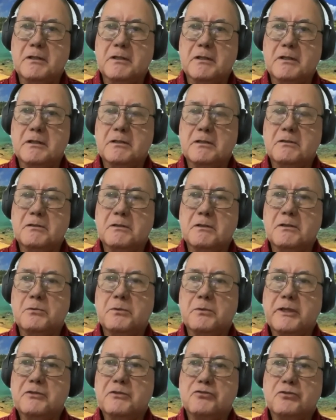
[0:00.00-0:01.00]
in a
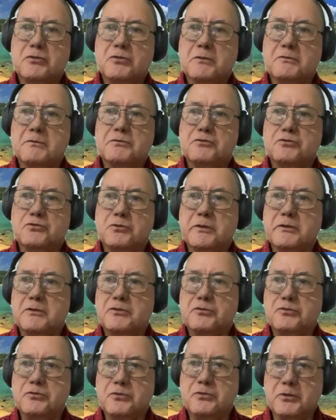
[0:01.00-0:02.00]
way sort of short
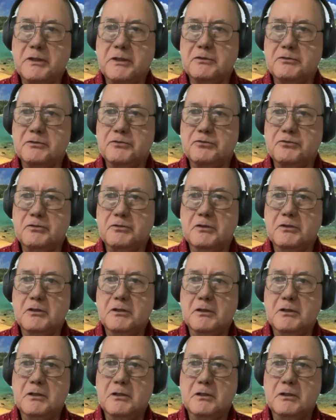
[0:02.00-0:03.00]
circuits
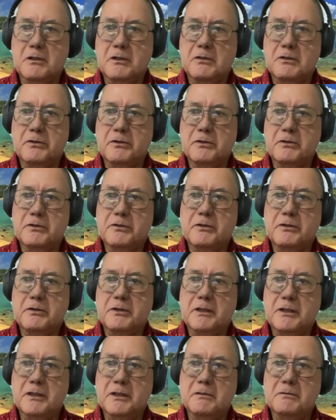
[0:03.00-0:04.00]

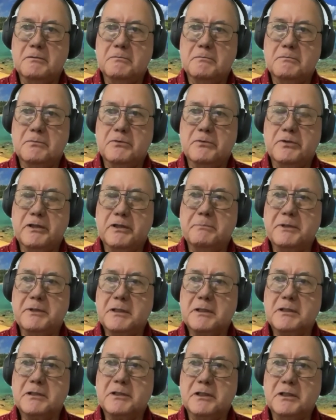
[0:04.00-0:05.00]
the
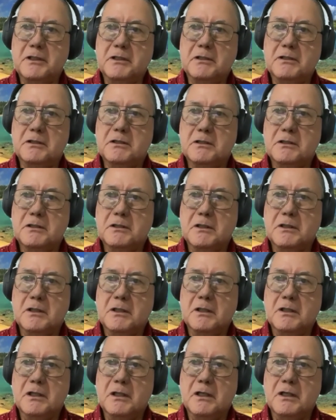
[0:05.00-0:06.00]
ability
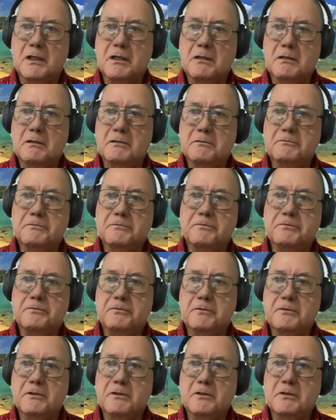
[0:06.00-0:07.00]
of
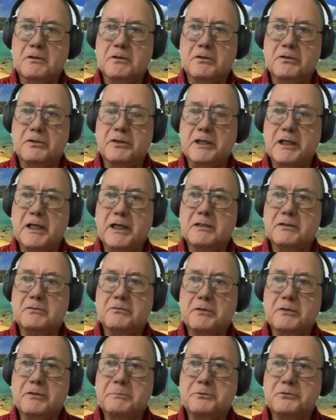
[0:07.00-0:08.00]
the island
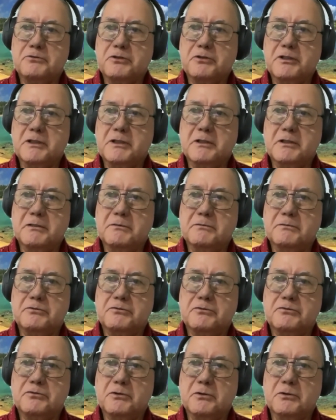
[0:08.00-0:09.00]

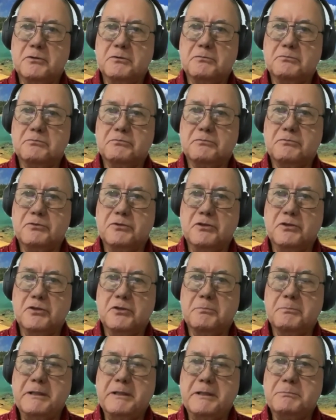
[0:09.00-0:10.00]
representatives or, the
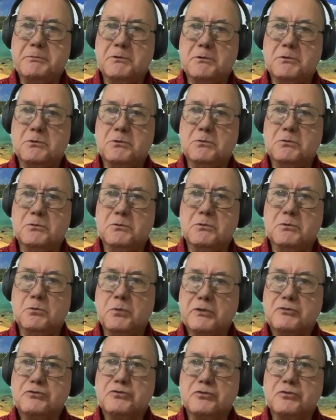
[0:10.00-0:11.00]
people who
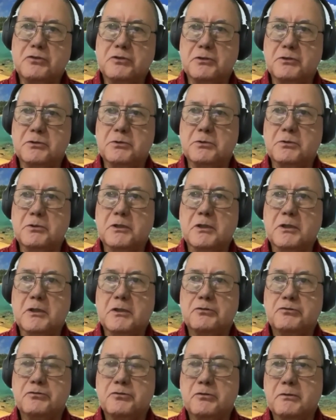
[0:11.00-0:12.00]
wish to
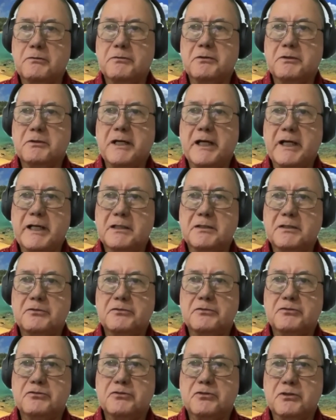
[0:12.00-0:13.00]
serve their
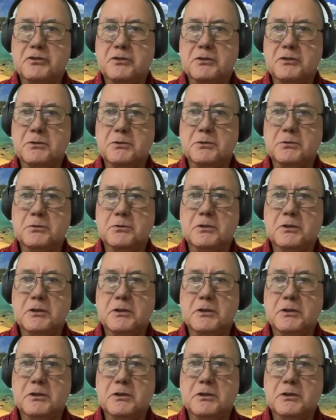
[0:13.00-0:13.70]
islands to